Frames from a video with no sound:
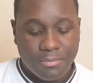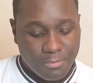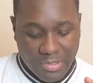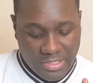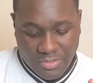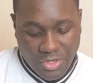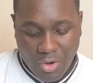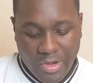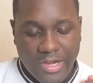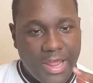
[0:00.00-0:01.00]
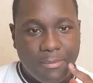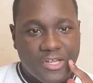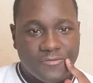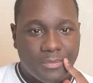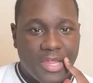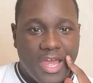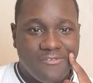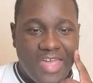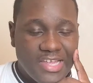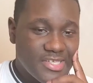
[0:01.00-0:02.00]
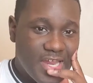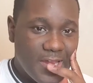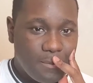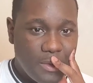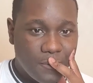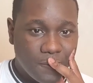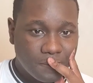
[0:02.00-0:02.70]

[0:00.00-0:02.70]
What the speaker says: But you don't hear that much from the unvaccinated people.